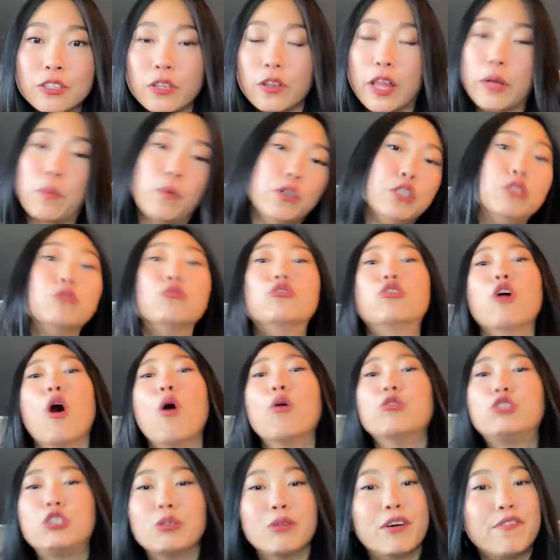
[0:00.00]
So like when you
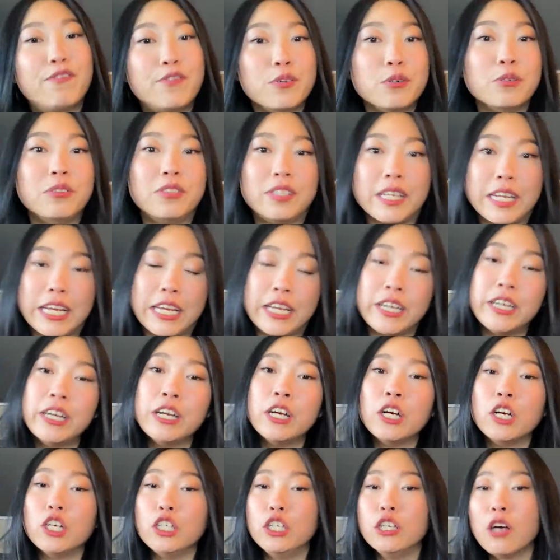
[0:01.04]
go to a food city,
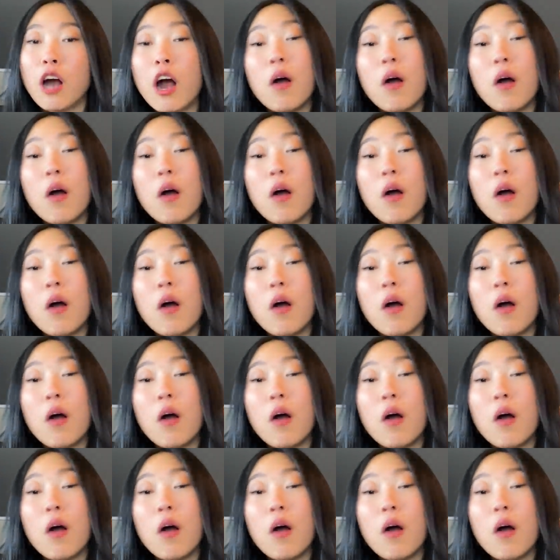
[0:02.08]
you,